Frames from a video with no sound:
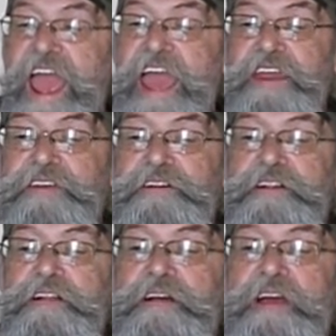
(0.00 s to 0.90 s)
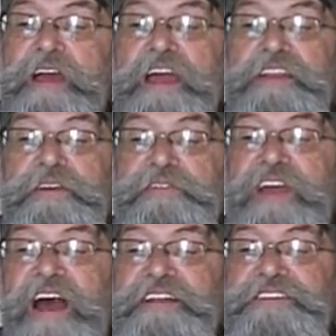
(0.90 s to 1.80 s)
handle, and you've
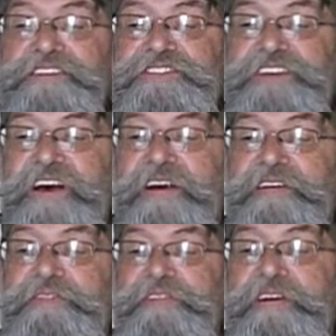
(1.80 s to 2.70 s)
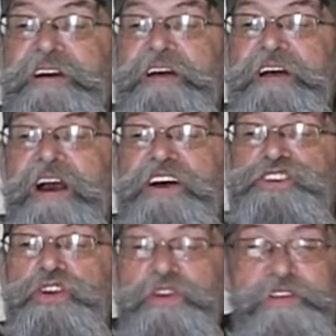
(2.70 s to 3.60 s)
got yourself a
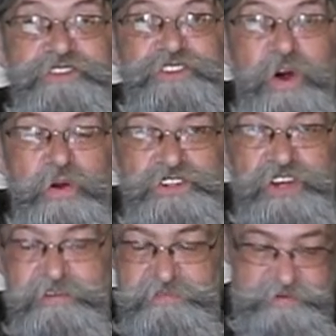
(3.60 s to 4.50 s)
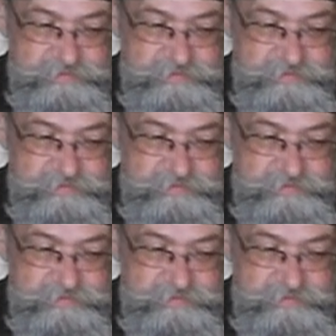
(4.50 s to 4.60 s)
turtle snow shovel.